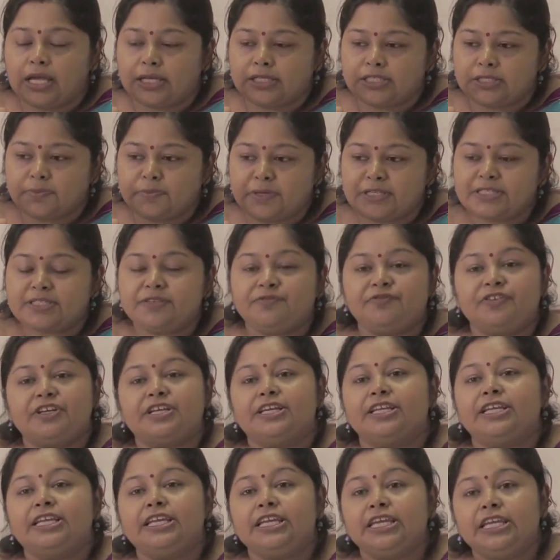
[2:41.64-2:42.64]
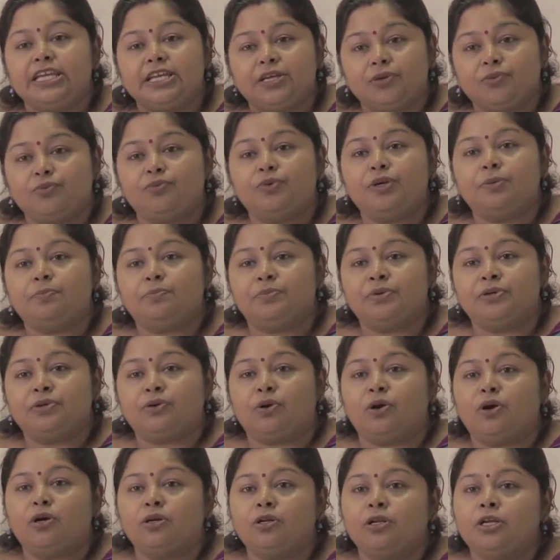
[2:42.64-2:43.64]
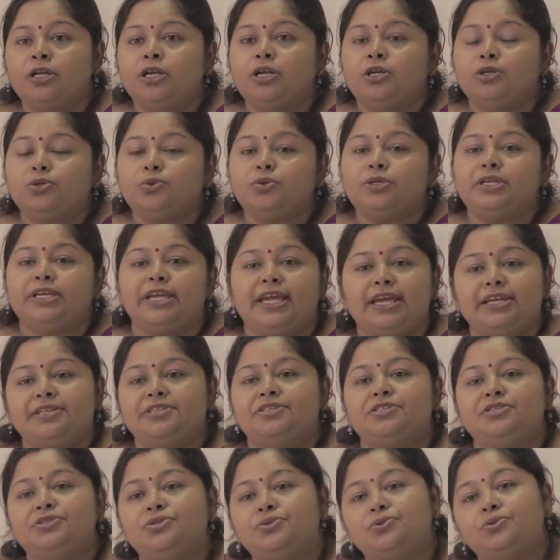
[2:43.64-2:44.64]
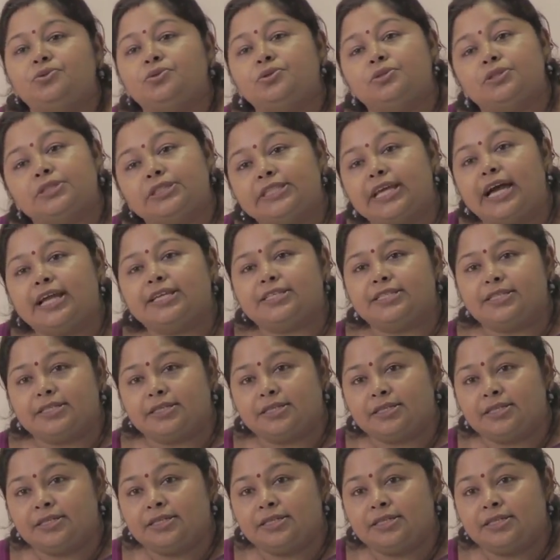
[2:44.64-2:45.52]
specifically equip or to cater to that